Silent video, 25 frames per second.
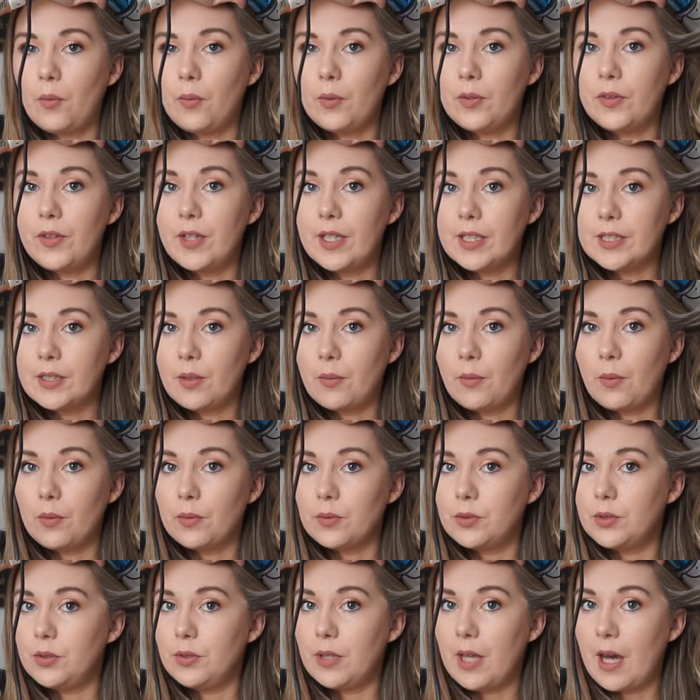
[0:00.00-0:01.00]
With this, I
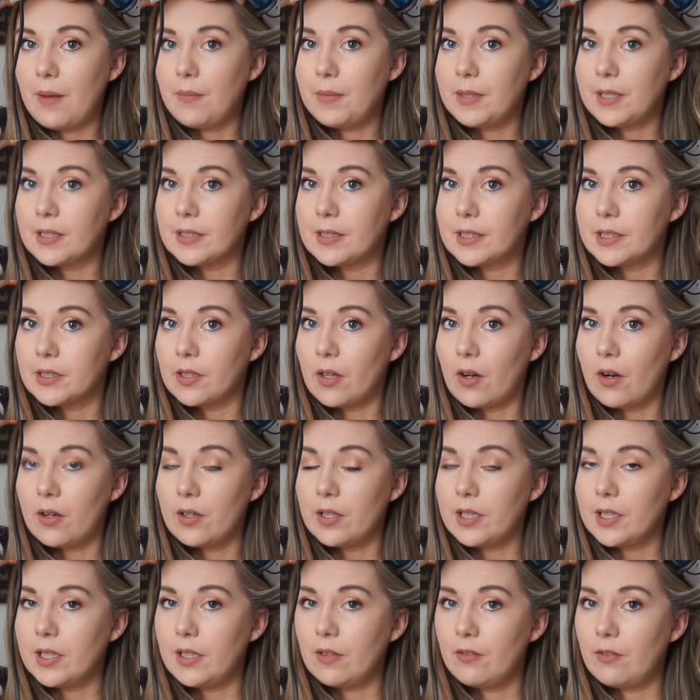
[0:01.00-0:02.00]
won't do that because it's
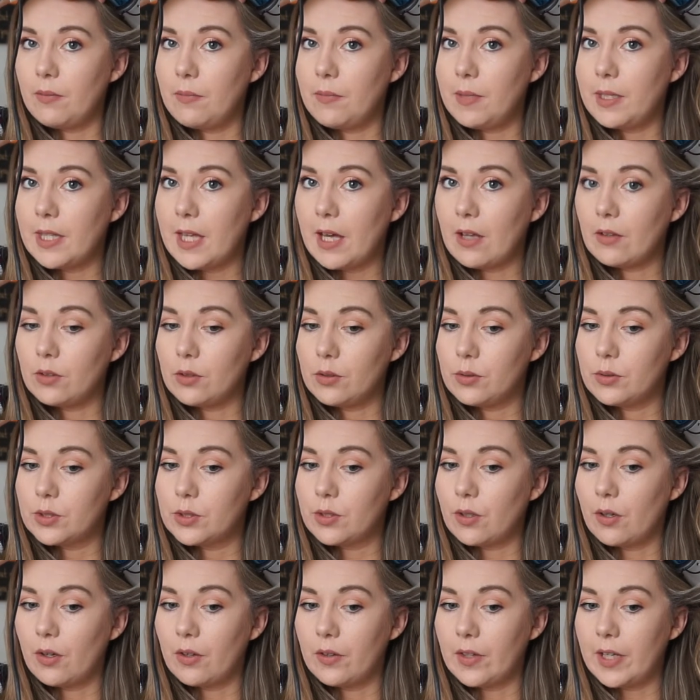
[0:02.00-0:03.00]
already giving me that loose
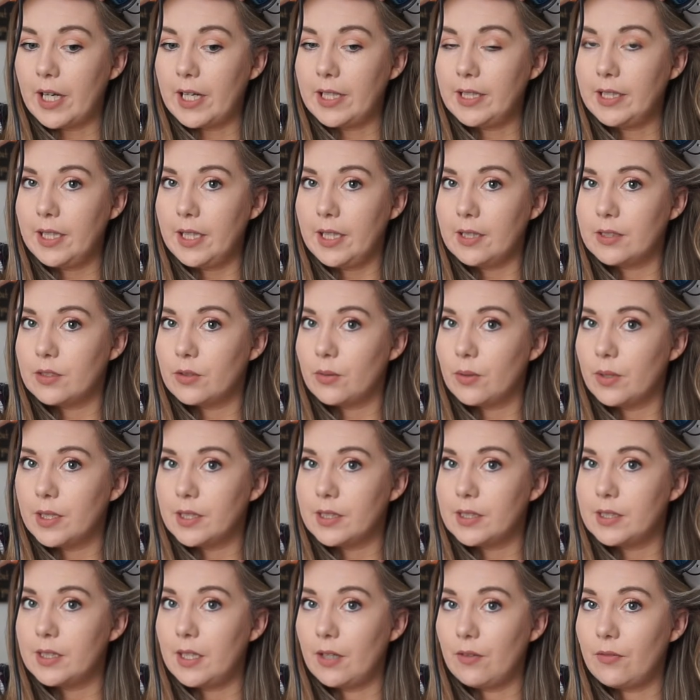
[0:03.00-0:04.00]
curl that I need. So it
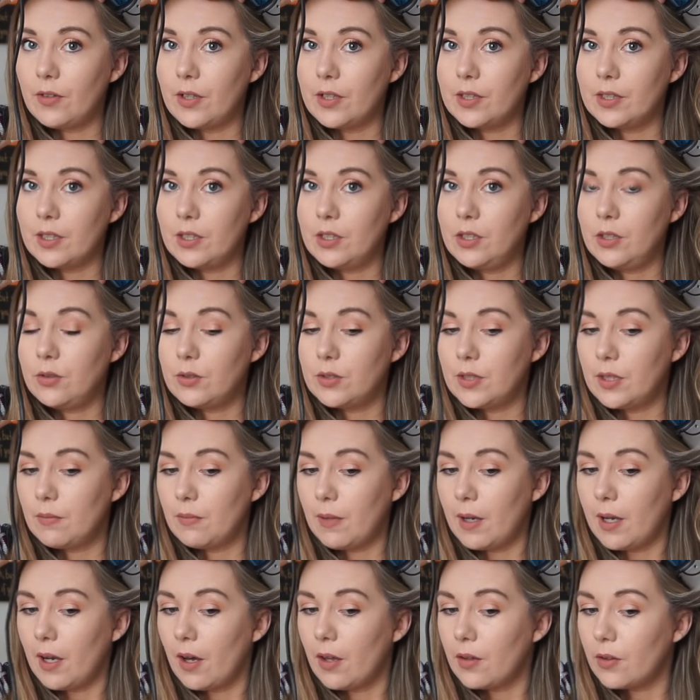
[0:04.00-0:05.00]
is different than using
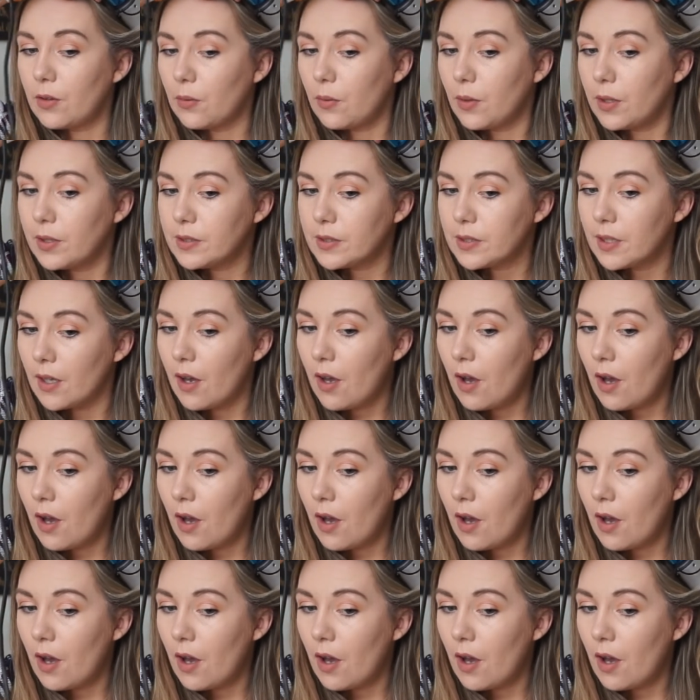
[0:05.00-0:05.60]
my other ones.